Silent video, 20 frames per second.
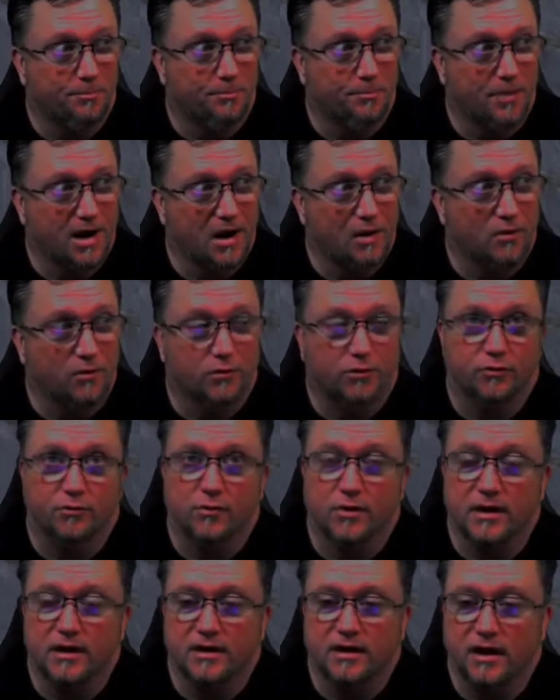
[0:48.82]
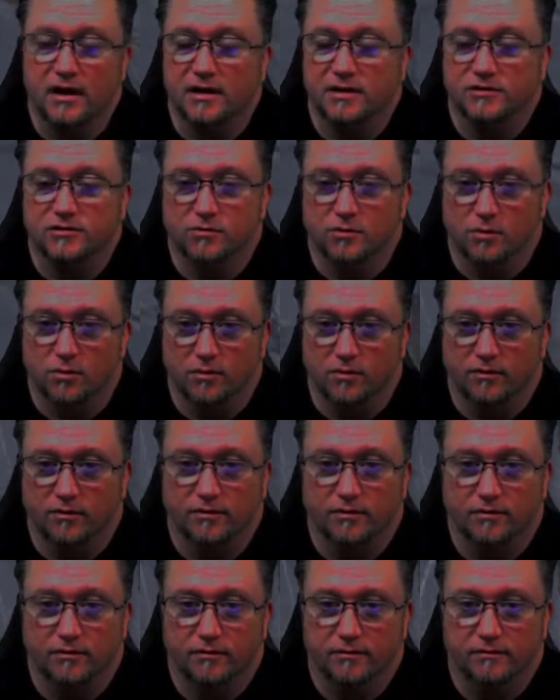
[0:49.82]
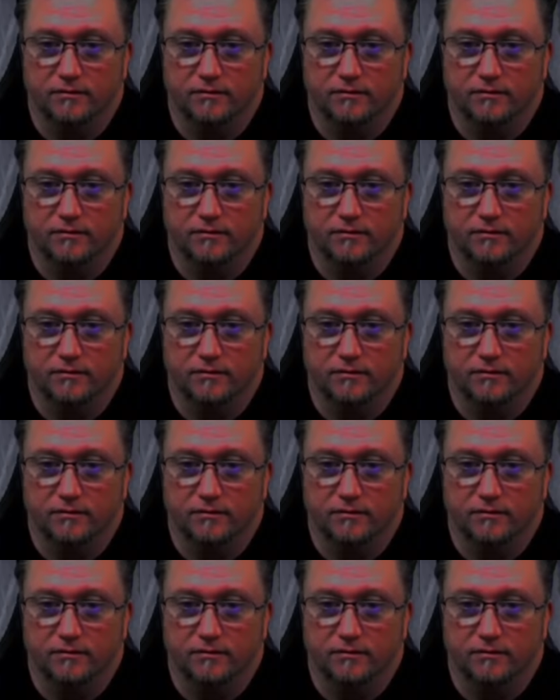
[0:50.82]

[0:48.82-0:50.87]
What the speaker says: about 3 days worth